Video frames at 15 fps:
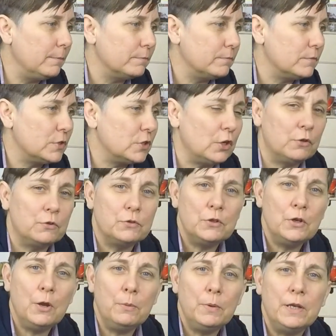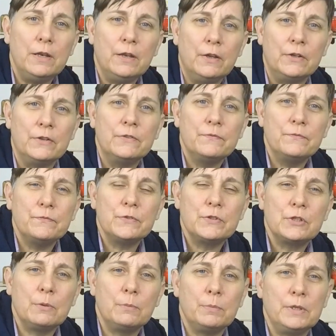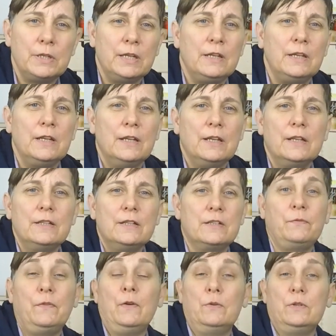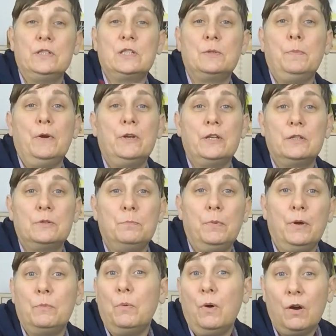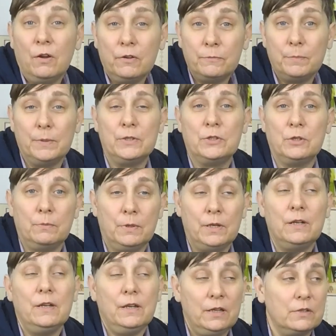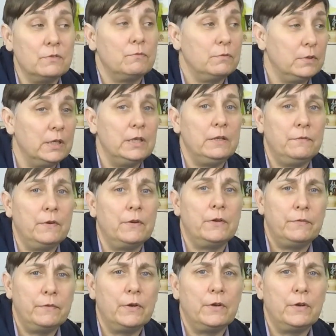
So knowing that somebody has felt inspired by what I've been doing is really very, very